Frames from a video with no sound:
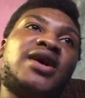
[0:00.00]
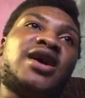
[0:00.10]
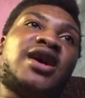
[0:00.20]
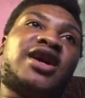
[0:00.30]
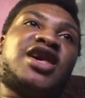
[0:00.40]

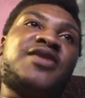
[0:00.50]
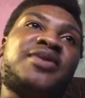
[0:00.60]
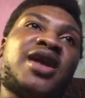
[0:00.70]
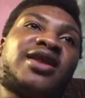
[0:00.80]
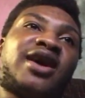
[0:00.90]
and keep
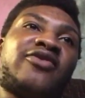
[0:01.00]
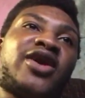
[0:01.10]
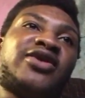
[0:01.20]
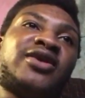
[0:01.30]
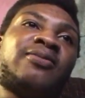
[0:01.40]
it at that
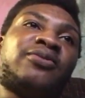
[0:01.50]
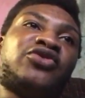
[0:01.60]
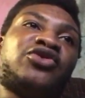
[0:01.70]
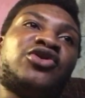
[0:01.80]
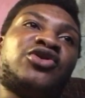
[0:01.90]
right
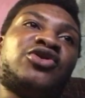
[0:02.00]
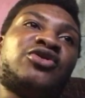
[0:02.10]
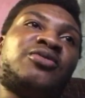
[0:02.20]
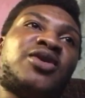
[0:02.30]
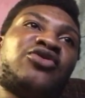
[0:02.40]
temperature,
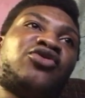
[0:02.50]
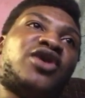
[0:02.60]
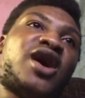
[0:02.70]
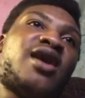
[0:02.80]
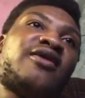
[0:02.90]
and make sure
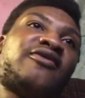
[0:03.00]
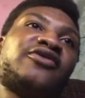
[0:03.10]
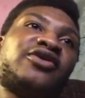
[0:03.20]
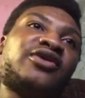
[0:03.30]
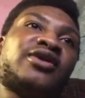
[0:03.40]
you have
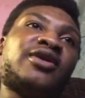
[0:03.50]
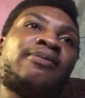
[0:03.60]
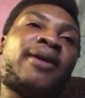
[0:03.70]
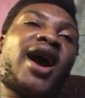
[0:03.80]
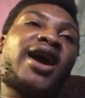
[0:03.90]
your
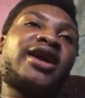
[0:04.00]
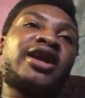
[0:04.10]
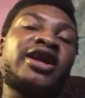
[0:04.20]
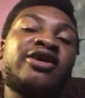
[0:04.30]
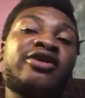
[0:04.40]
packet
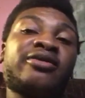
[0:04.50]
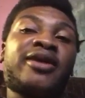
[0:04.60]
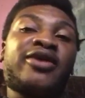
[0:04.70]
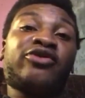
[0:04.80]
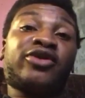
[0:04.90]
in there to
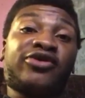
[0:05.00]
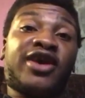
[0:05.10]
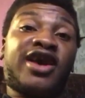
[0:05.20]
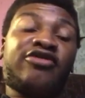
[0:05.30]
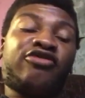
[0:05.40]
make sure it
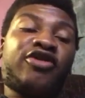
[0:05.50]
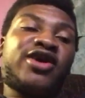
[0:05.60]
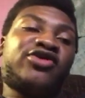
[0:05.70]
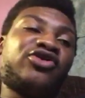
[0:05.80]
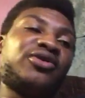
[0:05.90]
stays
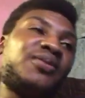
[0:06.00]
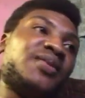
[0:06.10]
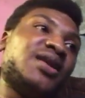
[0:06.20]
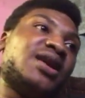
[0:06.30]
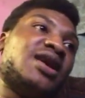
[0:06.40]
fresh
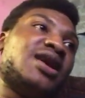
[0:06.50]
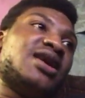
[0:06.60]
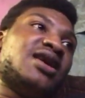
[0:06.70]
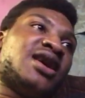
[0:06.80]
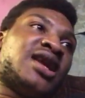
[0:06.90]

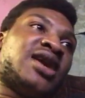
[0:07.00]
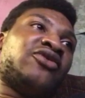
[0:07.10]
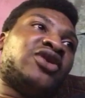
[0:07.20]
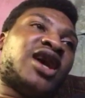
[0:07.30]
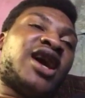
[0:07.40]
and
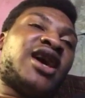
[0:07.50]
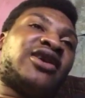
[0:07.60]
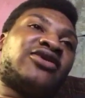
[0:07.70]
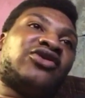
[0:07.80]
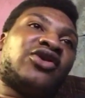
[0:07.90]

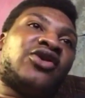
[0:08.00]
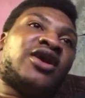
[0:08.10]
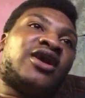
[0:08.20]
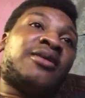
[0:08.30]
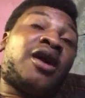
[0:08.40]
everything. So
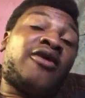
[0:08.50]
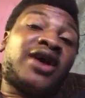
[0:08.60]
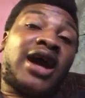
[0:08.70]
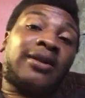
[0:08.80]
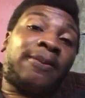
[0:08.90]
I
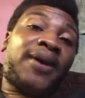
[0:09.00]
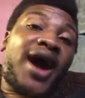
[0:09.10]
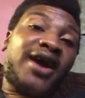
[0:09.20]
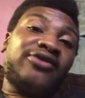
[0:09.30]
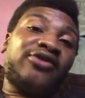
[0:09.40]
already got the
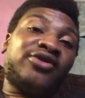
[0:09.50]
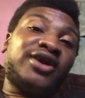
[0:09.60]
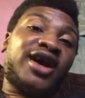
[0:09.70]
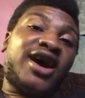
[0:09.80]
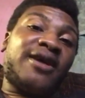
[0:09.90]
packets
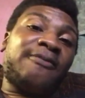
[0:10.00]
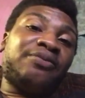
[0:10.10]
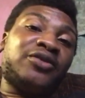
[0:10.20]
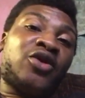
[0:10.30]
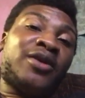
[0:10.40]
on deck
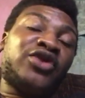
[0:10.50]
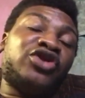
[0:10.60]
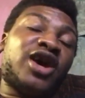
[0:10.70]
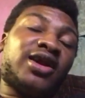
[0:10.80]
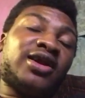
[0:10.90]
on my
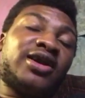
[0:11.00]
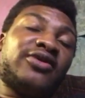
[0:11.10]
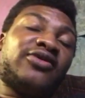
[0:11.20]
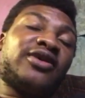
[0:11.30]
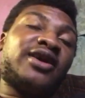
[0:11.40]

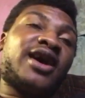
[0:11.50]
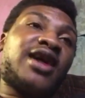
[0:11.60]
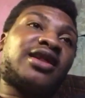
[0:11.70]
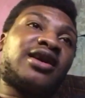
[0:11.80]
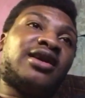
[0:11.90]
checklist.
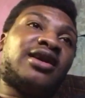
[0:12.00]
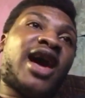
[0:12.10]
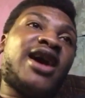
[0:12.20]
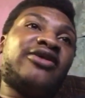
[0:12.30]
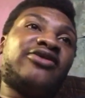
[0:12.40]
Got the
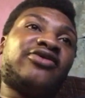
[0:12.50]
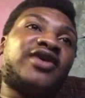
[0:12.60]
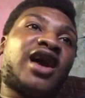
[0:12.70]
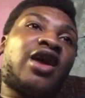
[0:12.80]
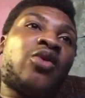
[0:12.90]
lights
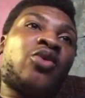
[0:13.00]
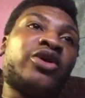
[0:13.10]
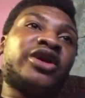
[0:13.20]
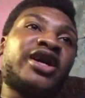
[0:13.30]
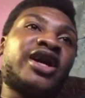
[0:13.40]
that I
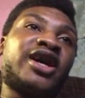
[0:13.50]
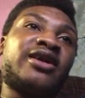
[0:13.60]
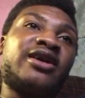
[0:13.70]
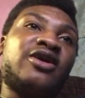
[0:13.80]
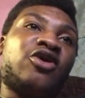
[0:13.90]
want to get
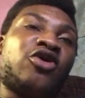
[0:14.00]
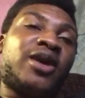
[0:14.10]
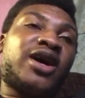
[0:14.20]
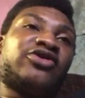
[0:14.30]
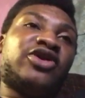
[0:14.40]
on
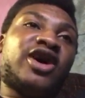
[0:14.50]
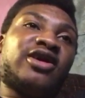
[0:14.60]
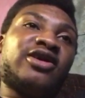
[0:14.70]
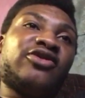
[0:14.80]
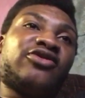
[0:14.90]
my
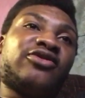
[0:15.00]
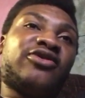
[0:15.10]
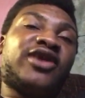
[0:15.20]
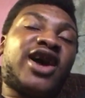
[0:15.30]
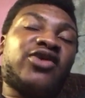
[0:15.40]

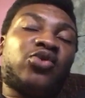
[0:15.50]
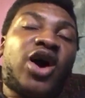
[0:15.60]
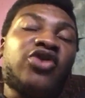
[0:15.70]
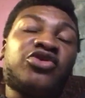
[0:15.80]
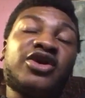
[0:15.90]
checklist /
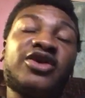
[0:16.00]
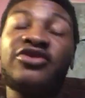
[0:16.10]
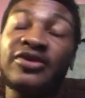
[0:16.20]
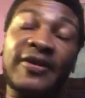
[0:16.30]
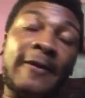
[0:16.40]
watch
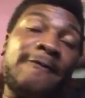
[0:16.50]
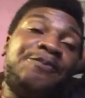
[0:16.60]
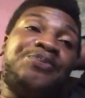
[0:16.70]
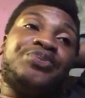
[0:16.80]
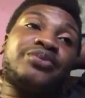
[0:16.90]
list,
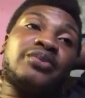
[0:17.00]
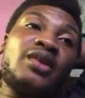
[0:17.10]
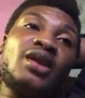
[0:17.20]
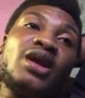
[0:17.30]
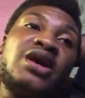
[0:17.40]

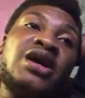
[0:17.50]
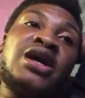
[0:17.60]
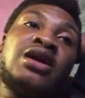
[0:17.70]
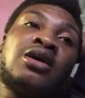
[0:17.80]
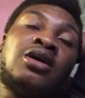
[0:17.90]

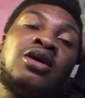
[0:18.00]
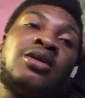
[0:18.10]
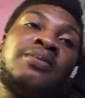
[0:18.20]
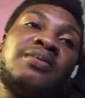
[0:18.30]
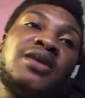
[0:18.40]
and
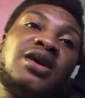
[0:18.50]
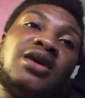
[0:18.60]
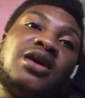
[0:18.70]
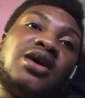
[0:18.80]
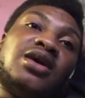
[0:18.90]

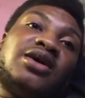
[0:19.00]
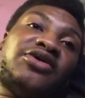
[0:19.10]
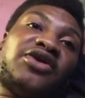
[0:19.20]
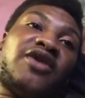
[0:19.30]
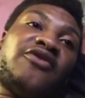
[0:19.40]
the
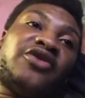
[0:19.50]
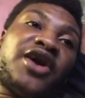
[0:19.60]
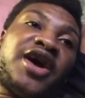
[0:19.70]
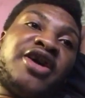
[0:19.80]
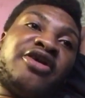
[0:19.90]
stuff for
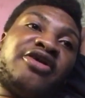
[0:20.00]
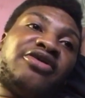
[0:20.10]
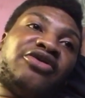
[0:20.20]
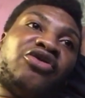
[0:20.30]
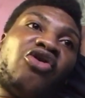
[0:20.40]
the air,
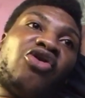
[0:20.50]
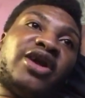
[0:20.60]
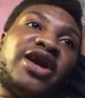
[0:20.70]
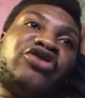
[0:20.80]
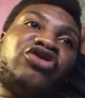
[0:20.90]
the
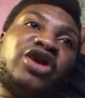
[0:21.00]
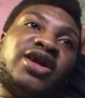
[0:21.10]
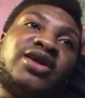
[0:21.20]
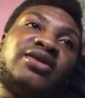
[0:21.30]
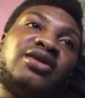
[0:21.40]

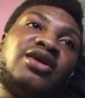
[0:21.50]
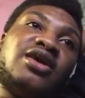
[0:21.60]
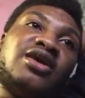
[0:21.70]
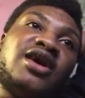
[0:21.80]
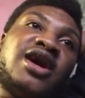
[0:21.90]
circulation,
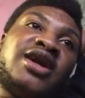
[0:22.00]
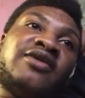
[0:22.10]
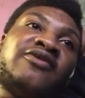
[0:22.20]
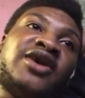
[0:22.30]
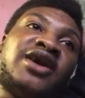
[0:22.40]
and
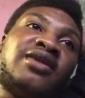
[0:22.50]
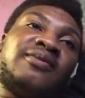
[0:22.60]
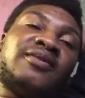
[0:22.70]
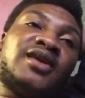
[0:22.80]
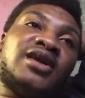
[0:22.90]
the vent,
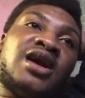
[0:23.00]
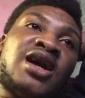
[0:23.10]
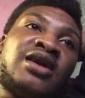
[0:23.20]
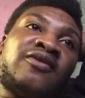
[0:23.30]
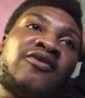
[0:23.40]

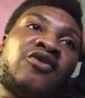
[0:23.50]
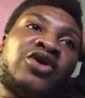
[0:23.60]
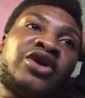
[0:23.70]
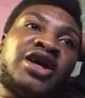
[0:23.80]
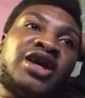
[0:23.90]
and
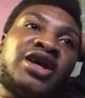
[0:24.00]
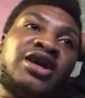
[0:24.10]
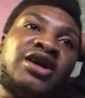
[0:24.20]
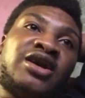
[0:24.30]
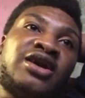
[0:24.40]
for
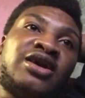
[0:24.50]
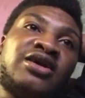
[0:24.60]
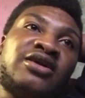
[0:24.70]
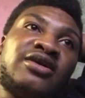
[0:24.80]
the